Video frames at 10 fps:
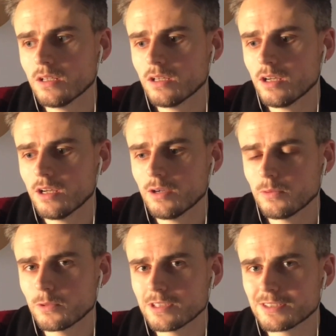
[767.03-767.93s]

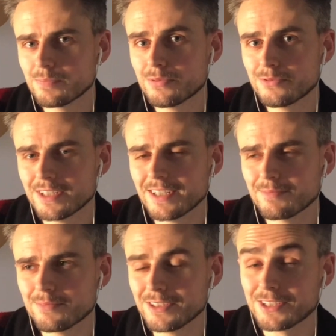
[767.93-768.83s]
was pretty
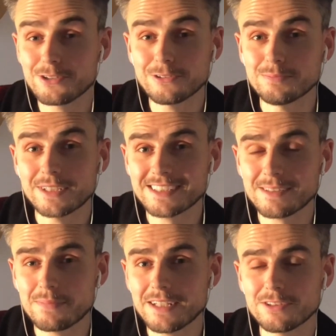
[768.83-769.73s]
cool, because
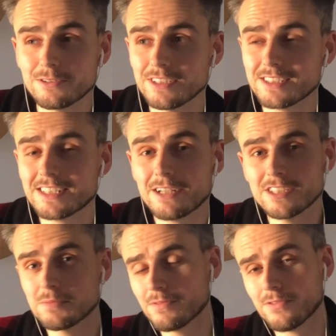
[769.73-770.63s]
I've been doing this
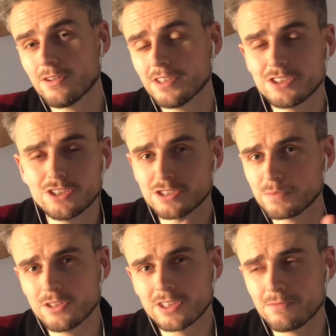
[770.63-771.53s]
series before, this children's
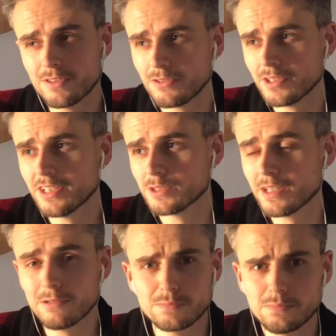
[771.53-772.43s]
program, for 3 years,
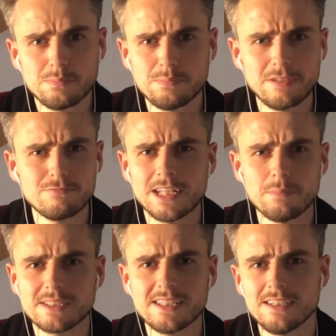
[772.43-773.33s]
where I was being really
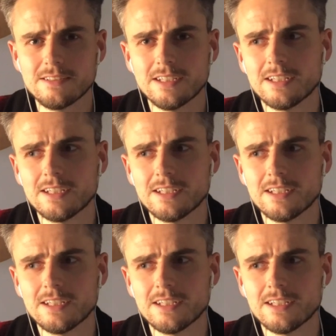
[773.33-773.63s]
petite,